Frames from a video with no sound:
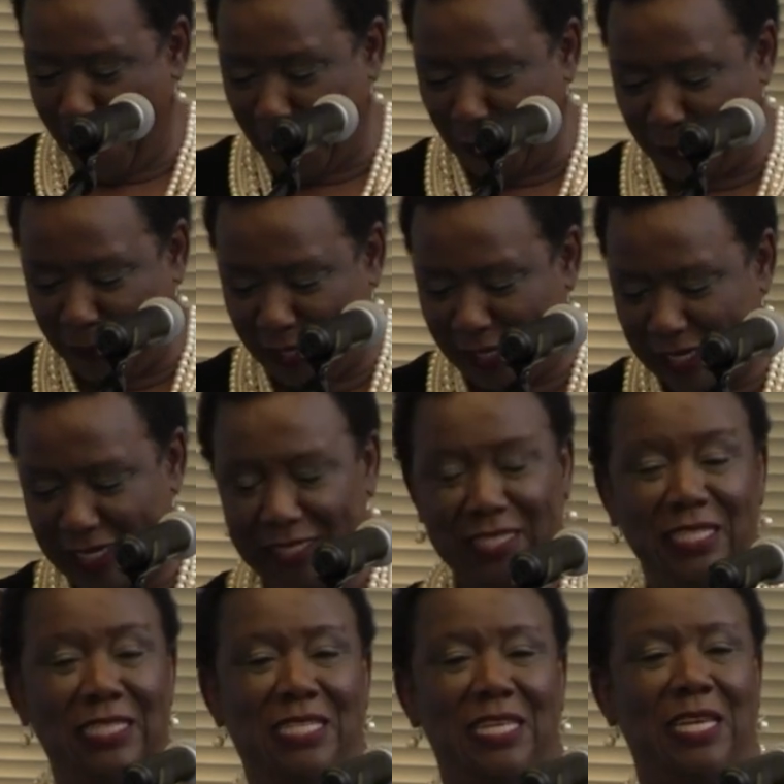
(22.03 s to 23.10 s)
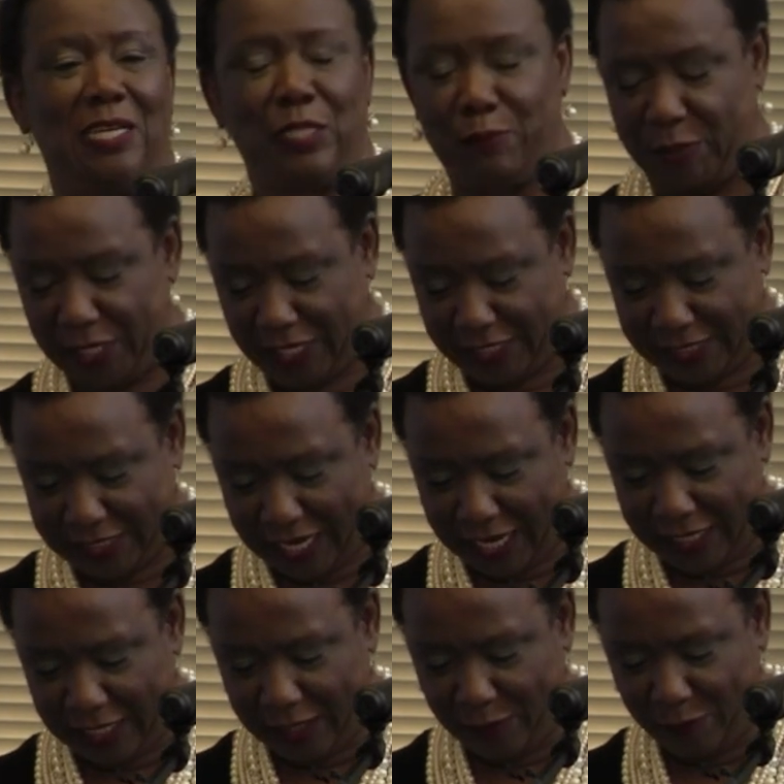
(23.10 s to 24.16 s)
But being in DC has been
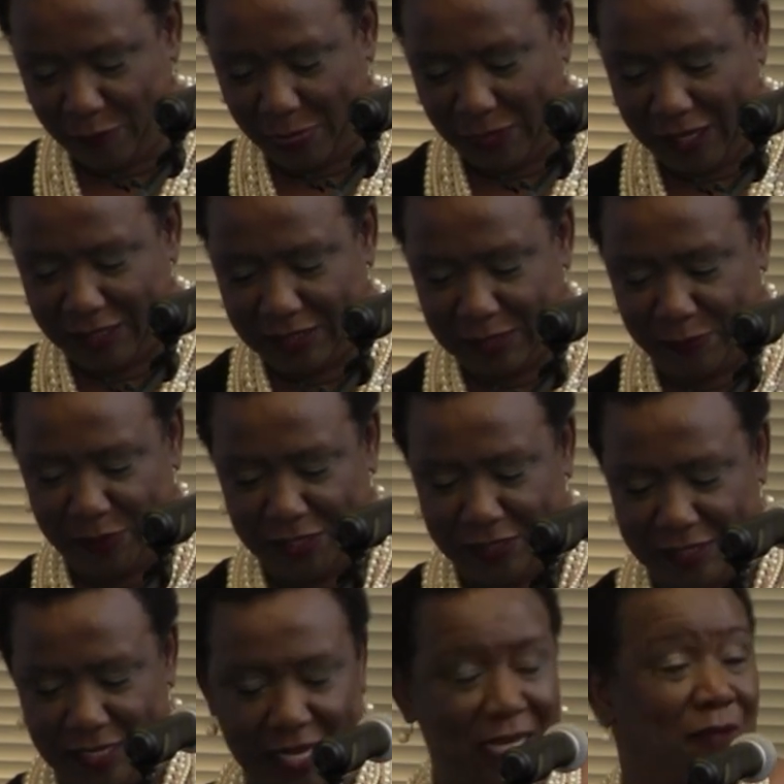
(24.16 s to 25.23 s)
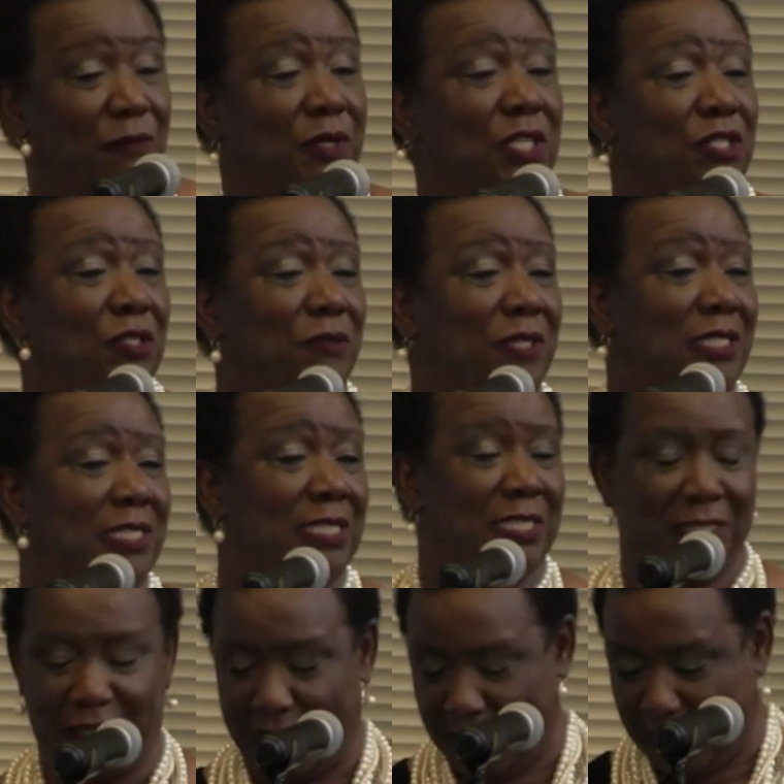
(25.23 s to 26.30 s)
exciting, it's been
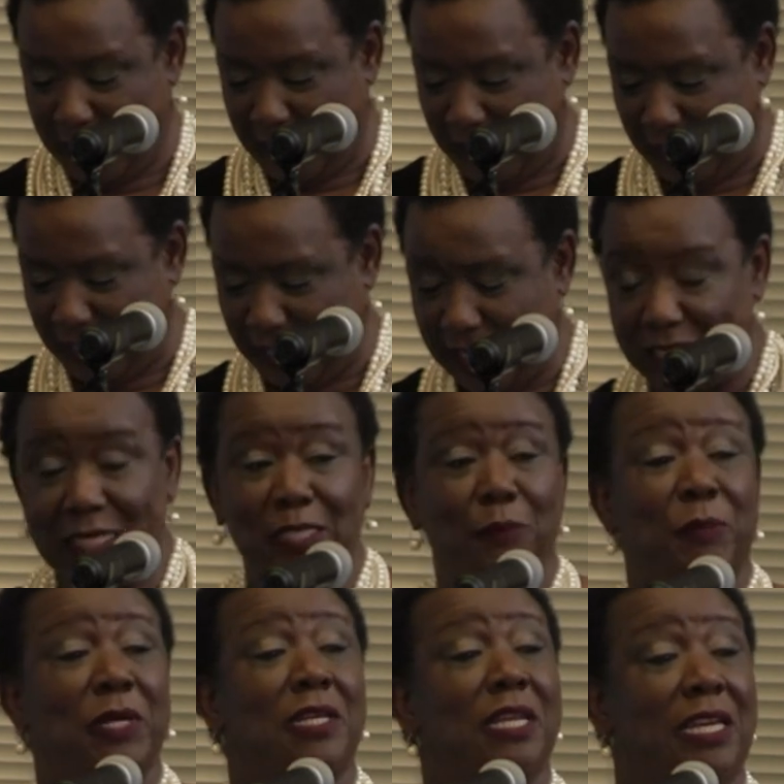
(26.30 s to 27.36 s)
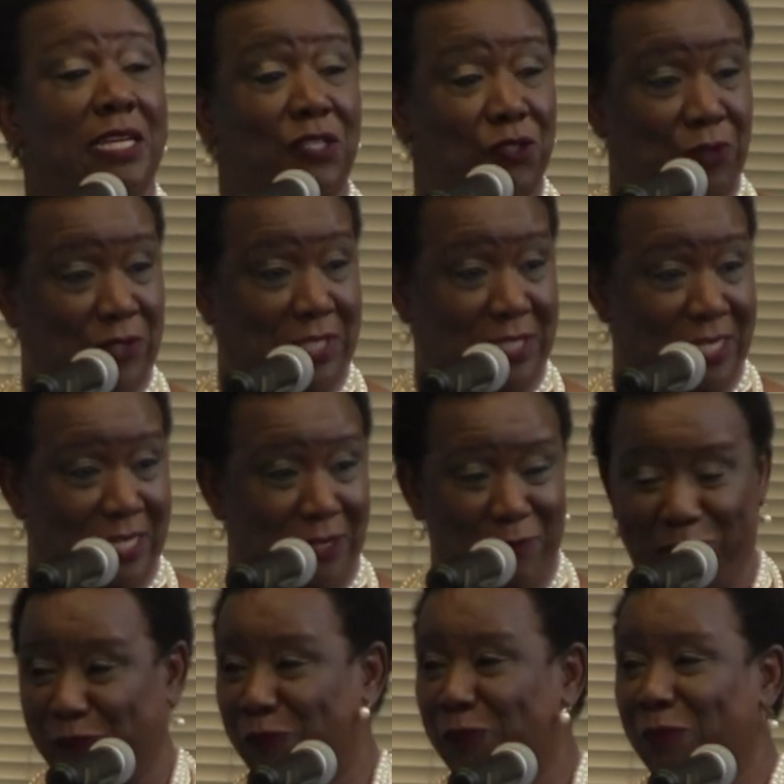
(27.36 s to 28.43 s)
adventurous, and it's been interesting.
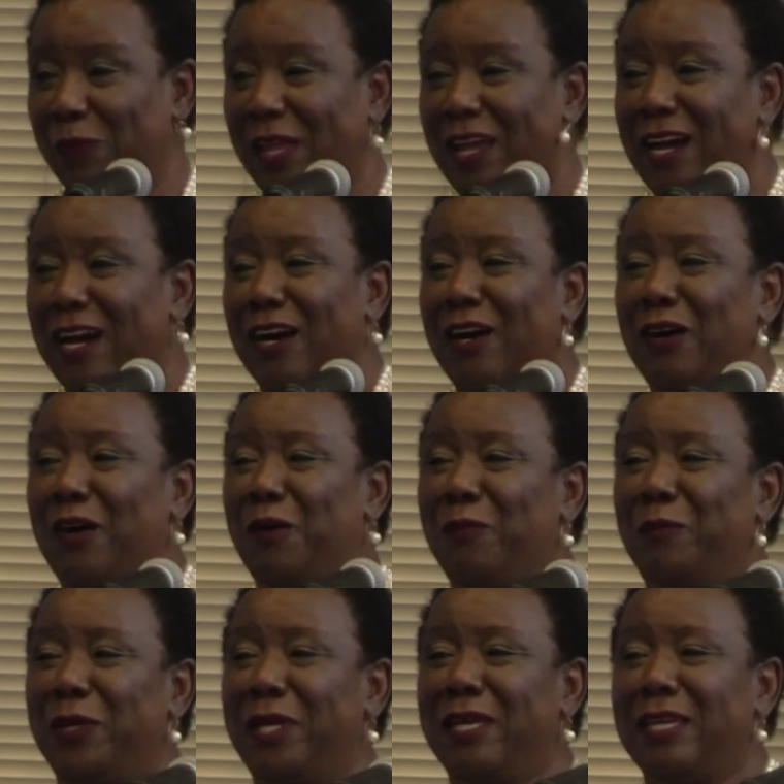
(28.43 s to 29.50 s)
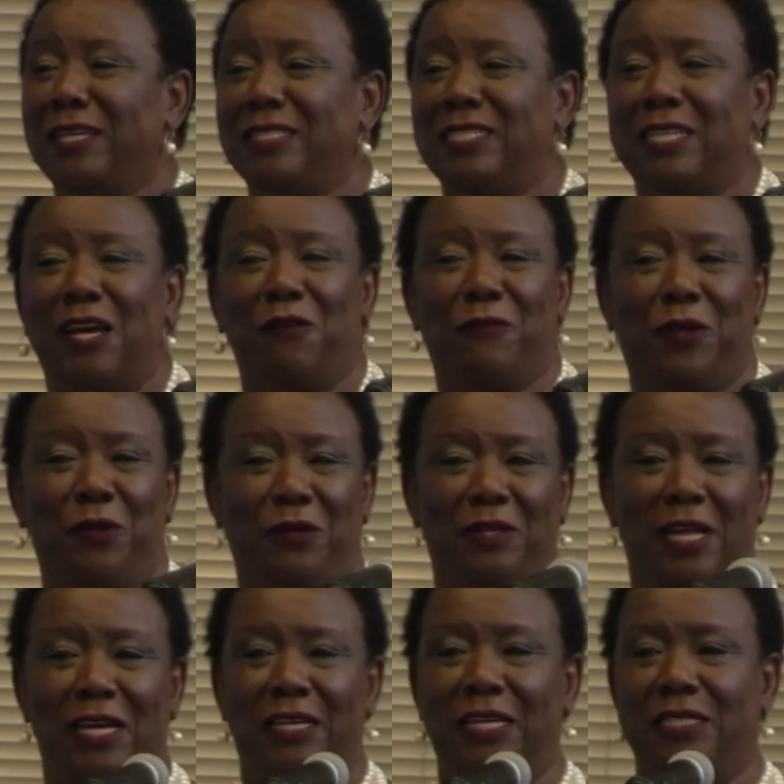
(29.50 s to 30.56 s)
Um, being in South
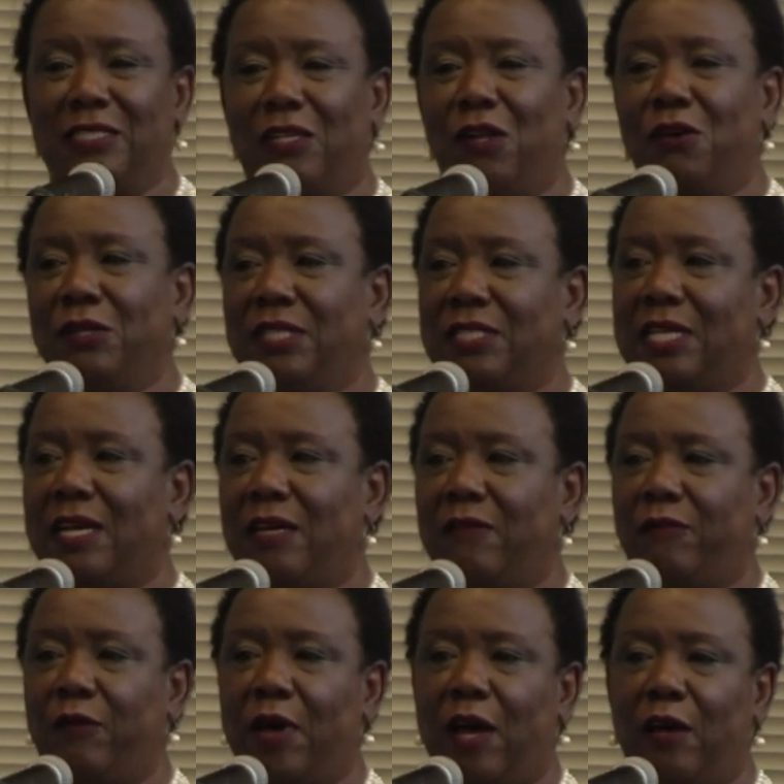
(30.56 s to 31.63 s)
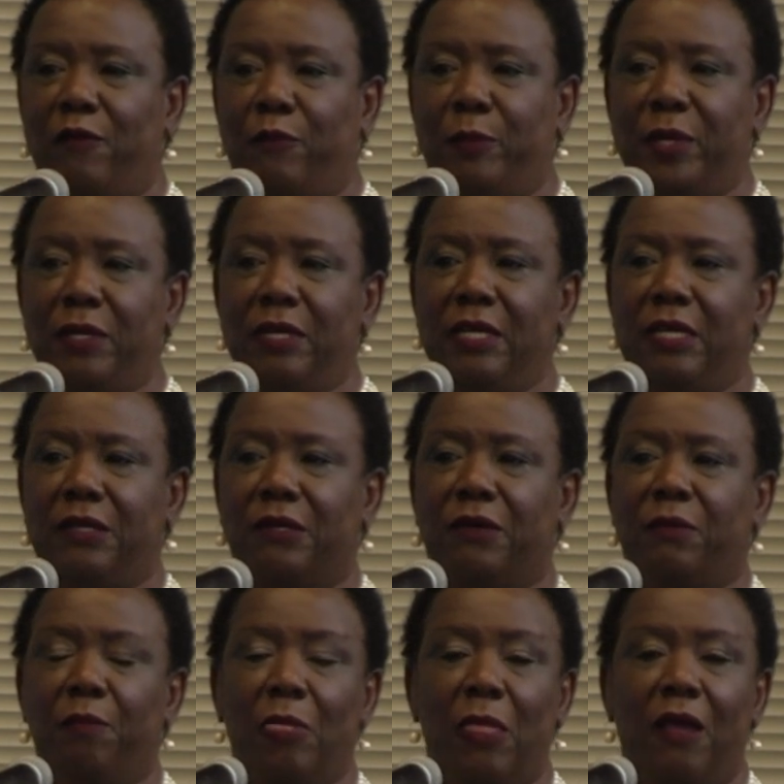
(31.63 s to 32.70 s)
Carolina as long as I've, I've been
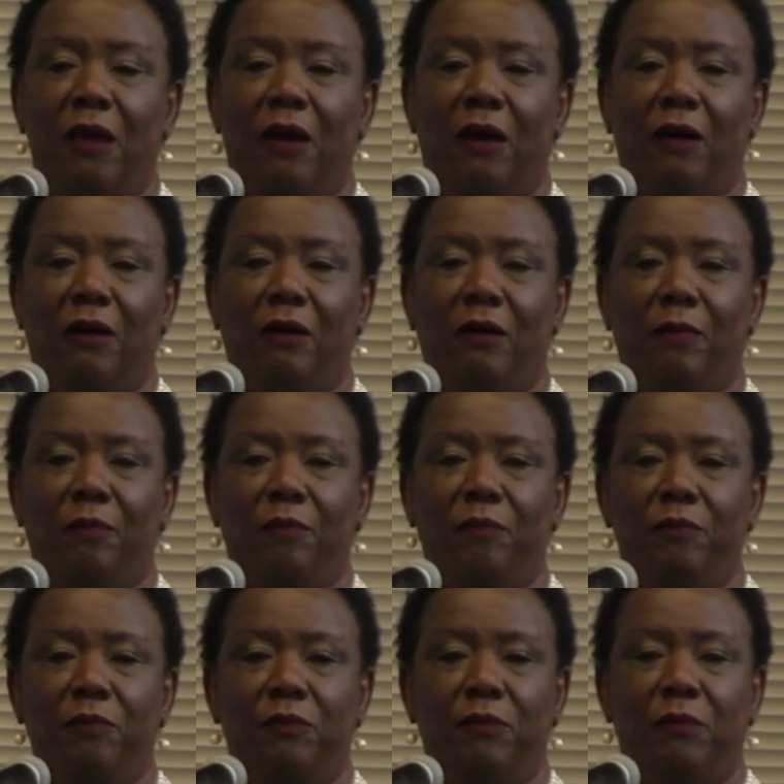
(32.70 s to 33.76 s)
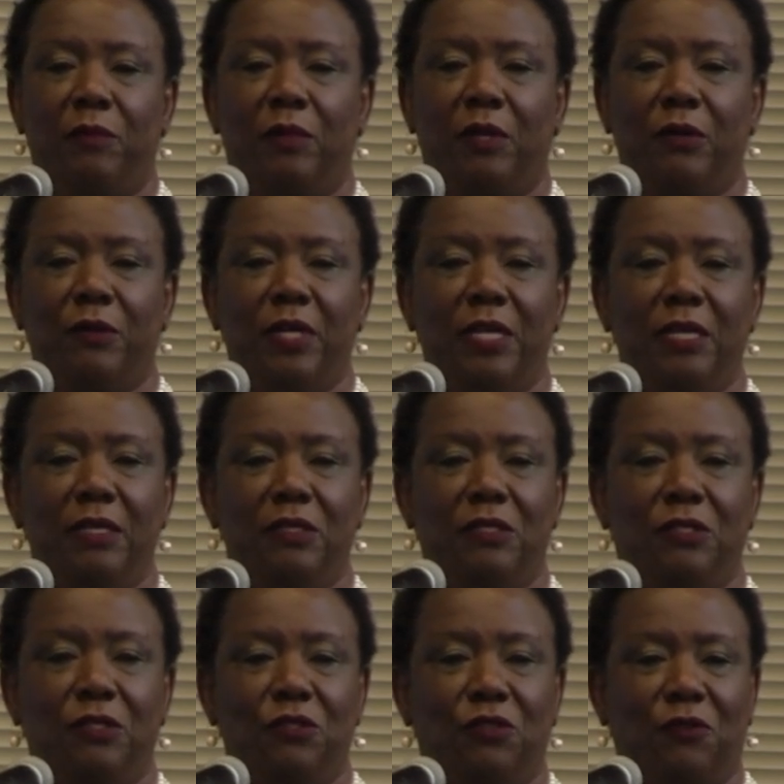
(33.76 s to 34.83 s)
here, um, learning
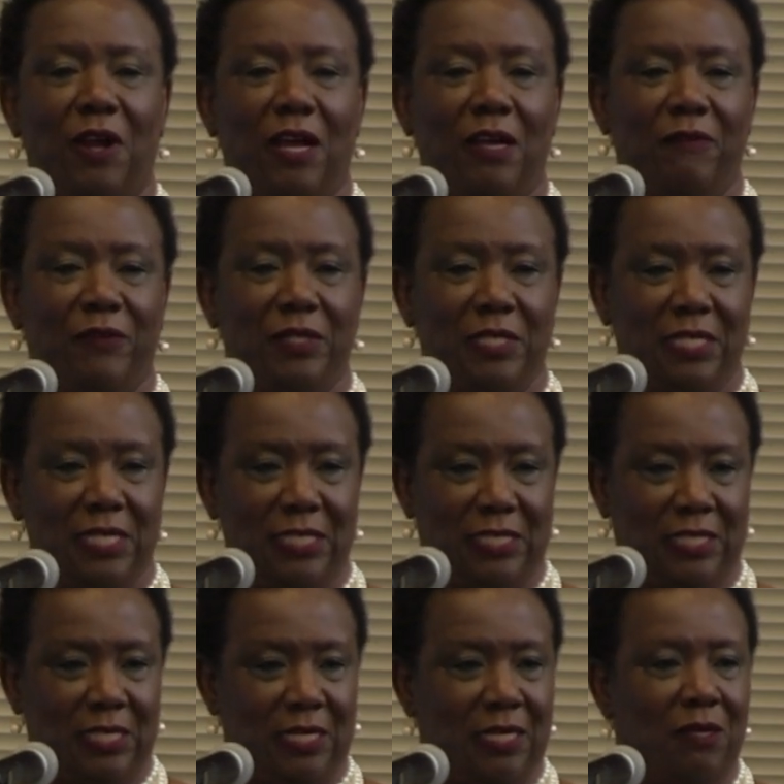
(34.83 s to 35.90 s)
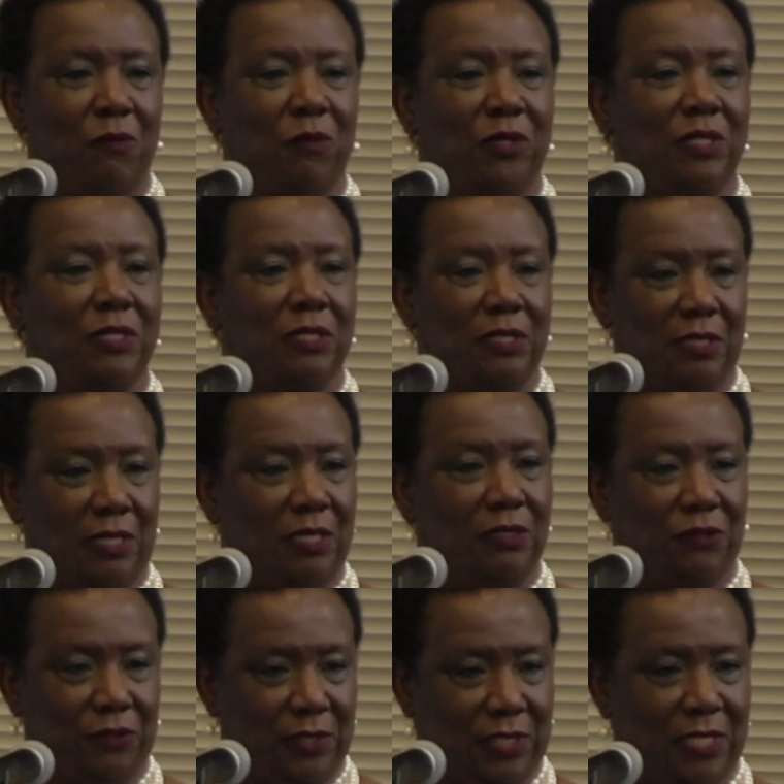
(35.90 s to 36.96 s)
to drive in DC was
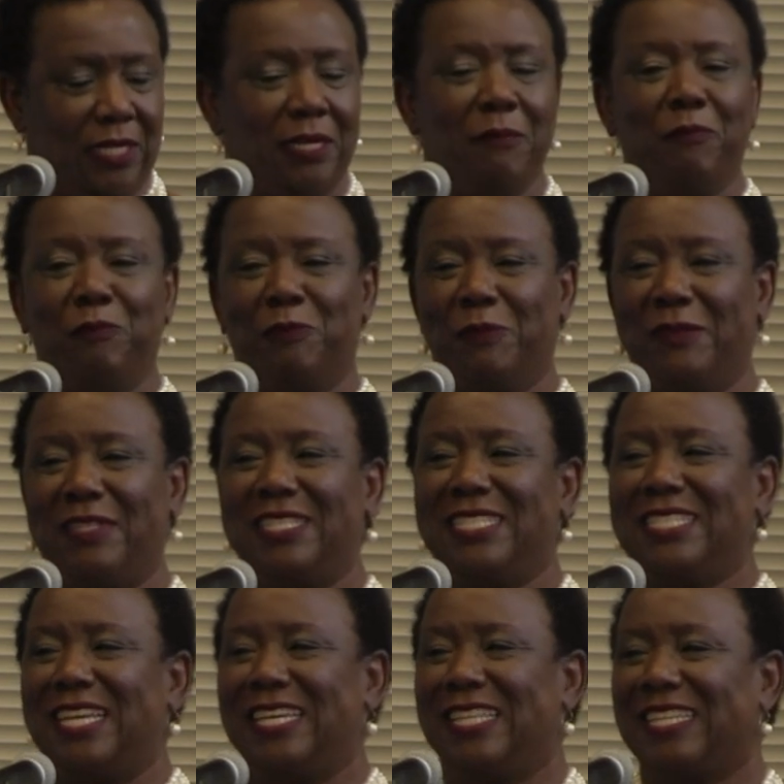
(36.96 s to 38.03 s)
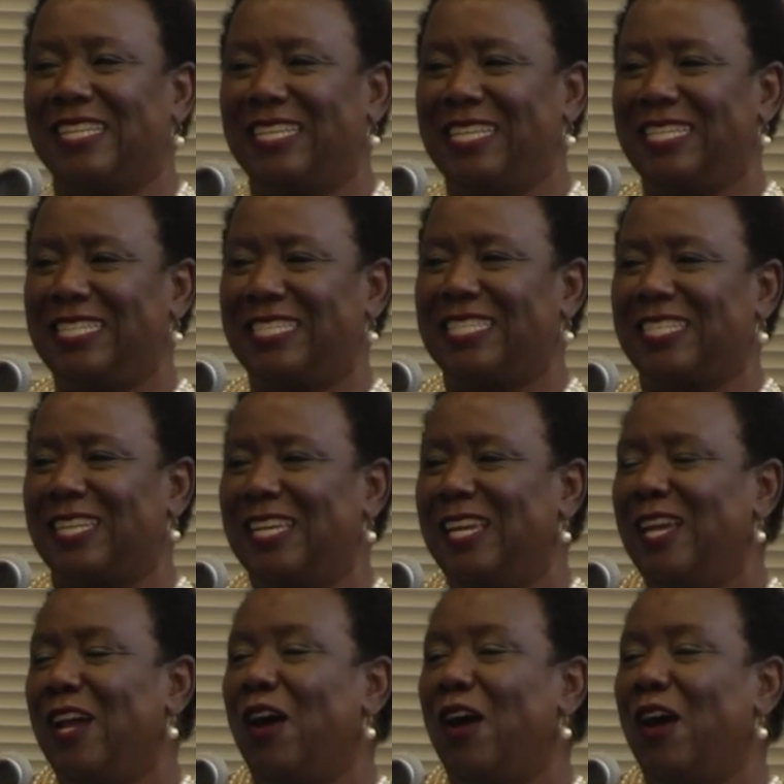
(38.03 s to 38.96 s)
interesting, to say the least.